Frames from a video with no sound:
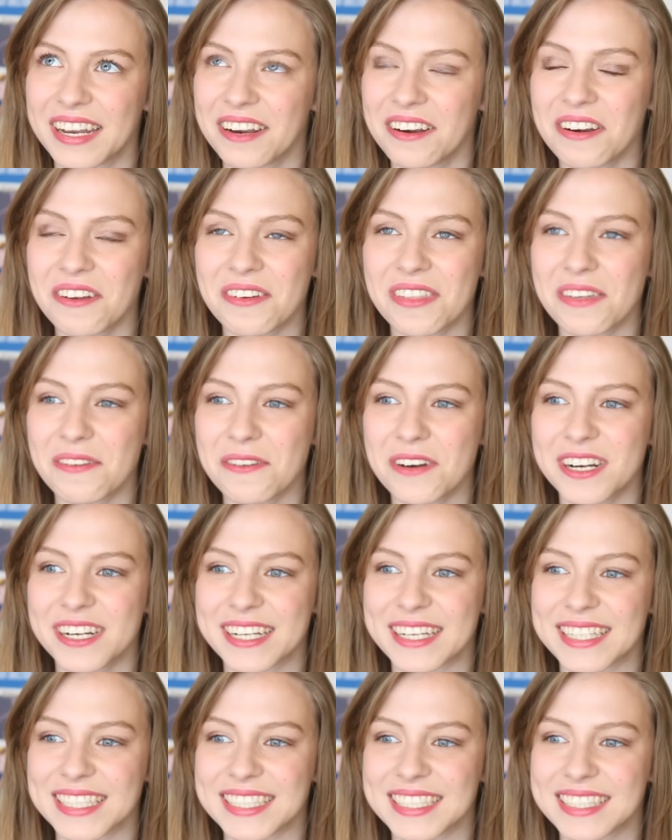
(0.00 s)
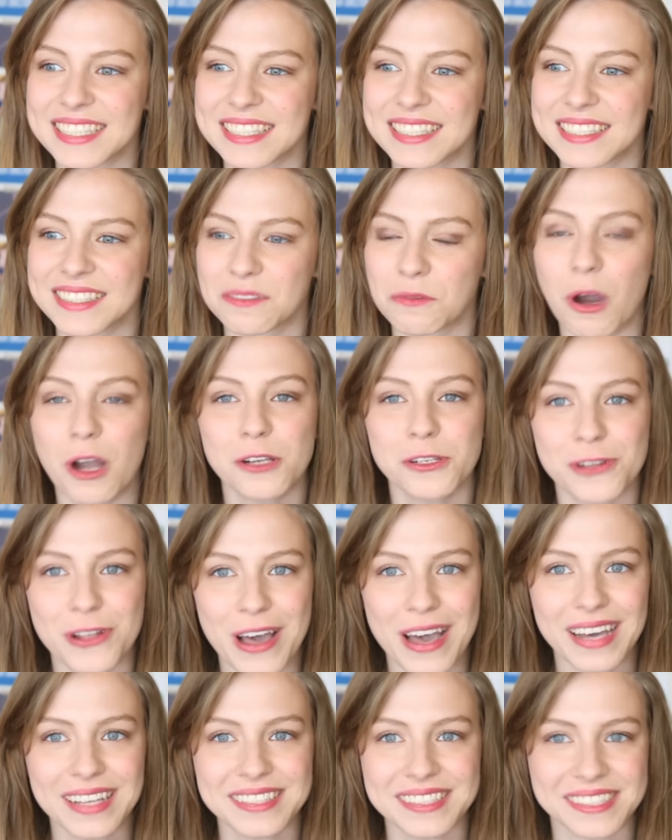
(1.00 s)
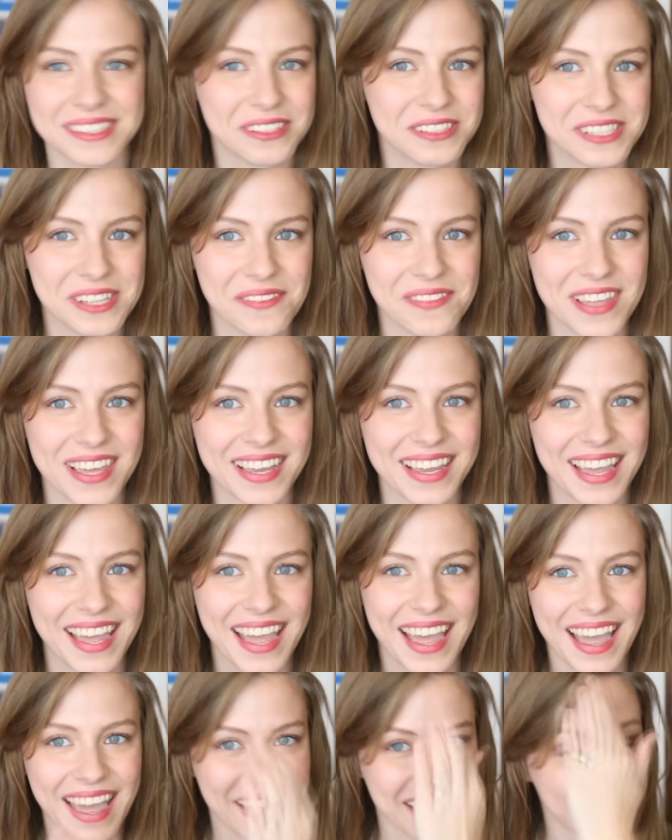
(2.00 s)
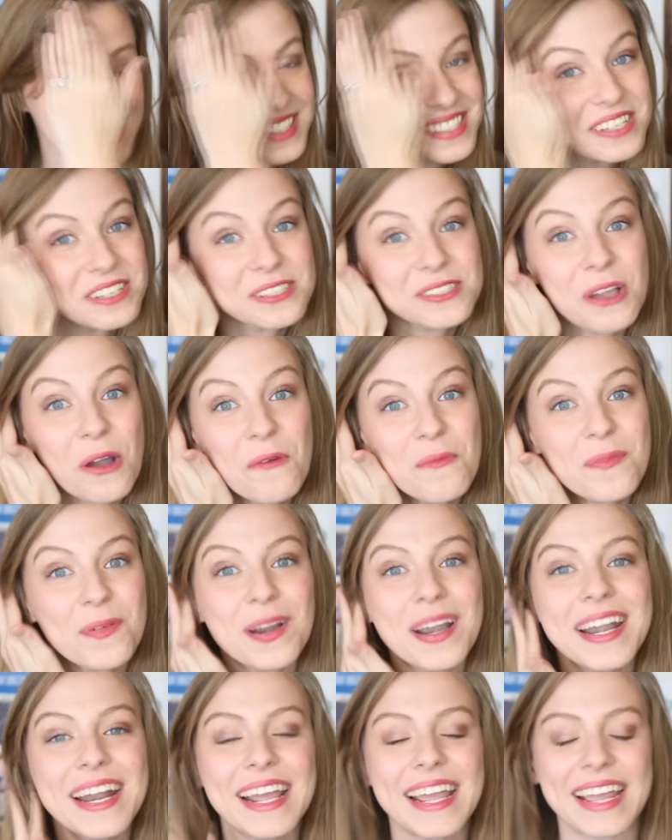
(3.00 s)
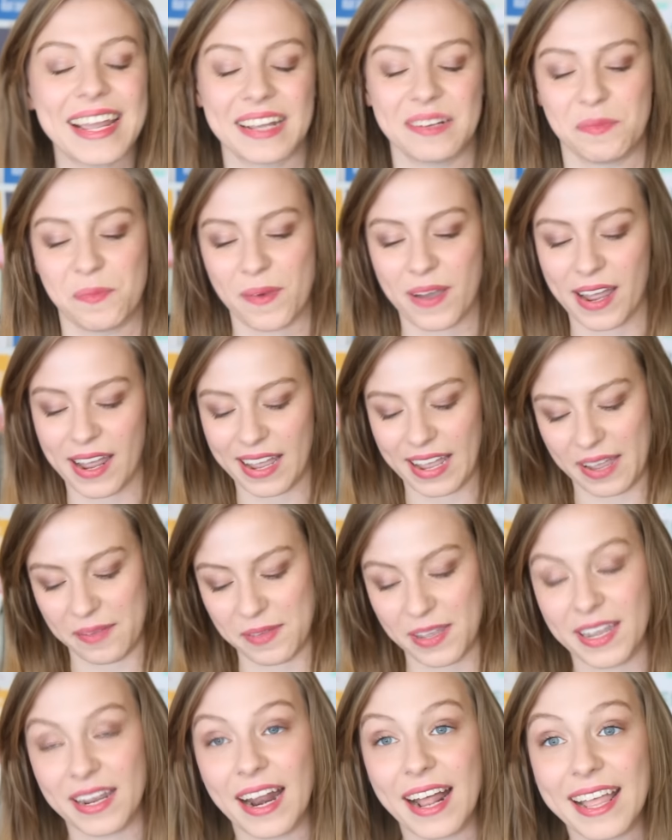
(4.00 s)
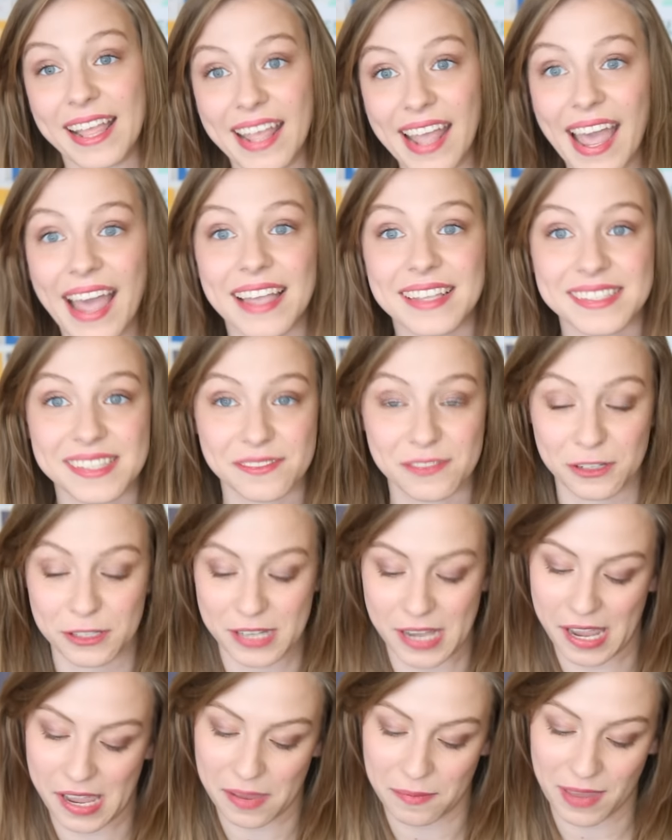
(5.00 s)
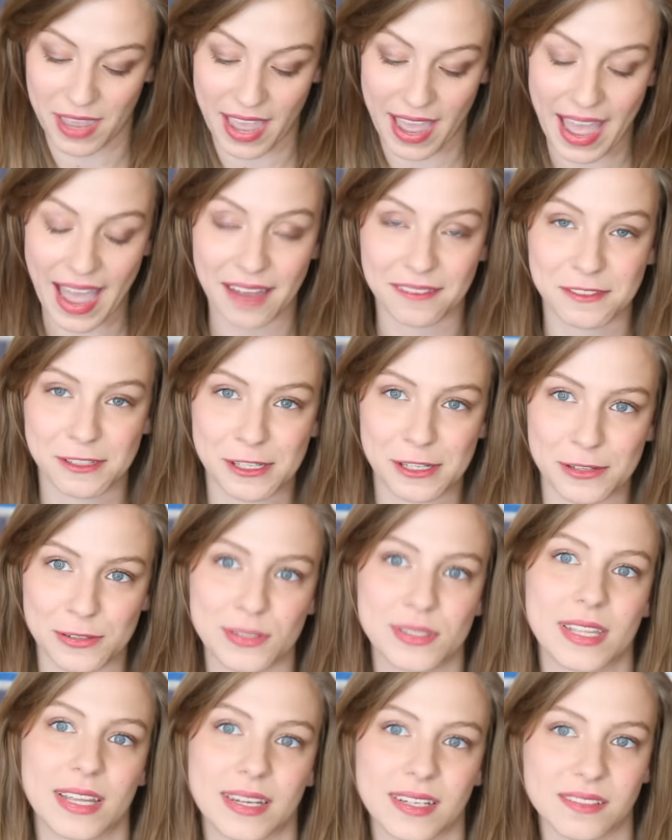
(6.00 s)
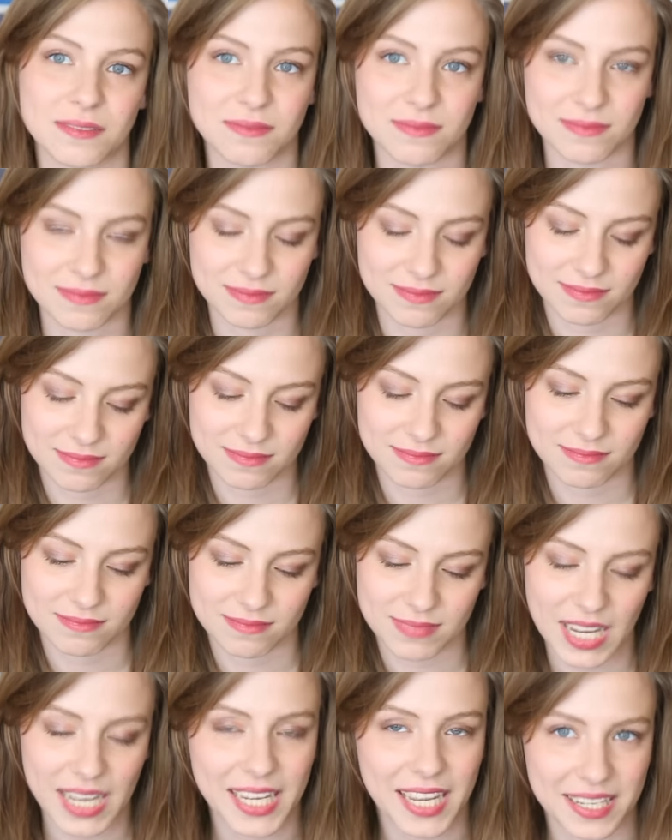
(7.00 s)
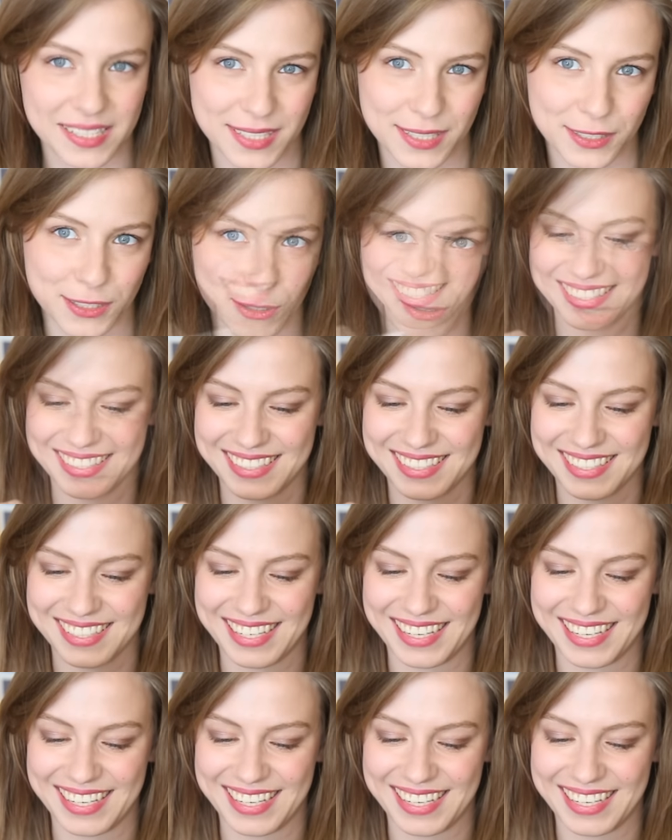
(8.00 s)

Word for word: I don't know what the word is. Washcloths or something? Because they're so pretty. But I mean, I guess if you're telling me I have to use them, I guess I'll do it.